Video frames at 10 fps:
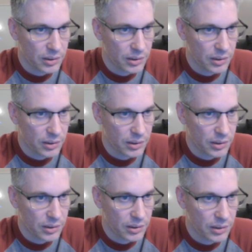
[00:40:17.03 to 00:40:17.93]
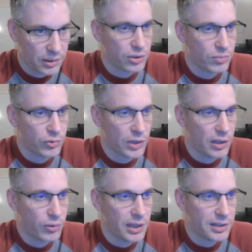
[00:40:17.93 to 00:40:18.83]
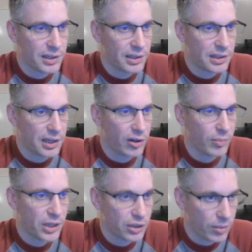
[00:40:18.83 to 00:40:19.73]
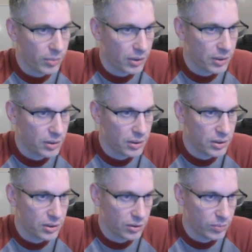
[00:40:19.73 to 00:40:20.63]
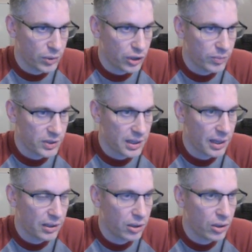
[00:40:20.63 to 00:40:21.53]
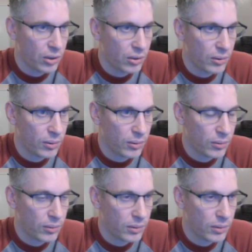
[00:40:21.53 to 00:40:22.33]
So then black would just trade queens and then take our bishop. So this bishop's got to go.